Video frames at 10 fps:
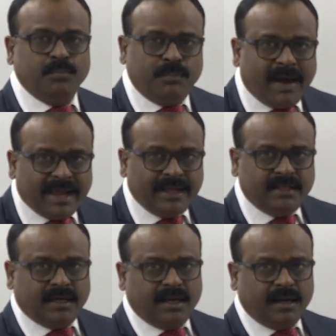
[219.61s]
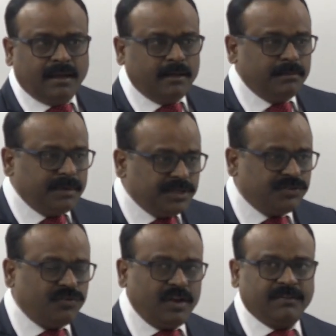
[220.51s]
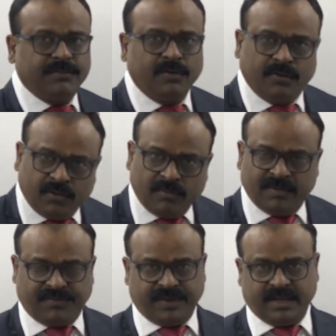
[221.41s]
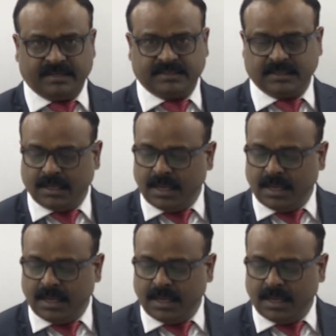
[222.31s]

by the Ministry of Home Affairs,